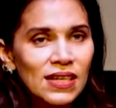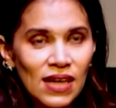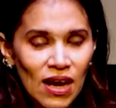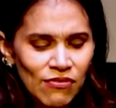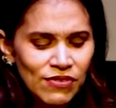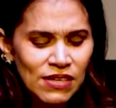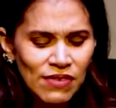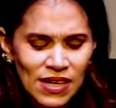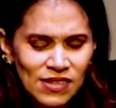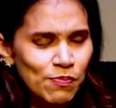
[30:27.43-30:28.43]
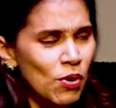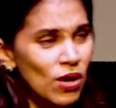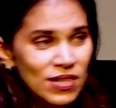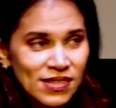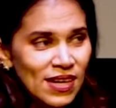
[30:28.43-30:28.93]
in love, even as
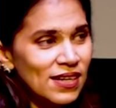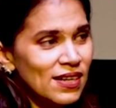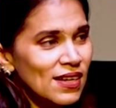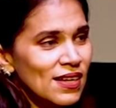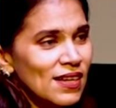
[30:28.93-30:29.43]
Paul said,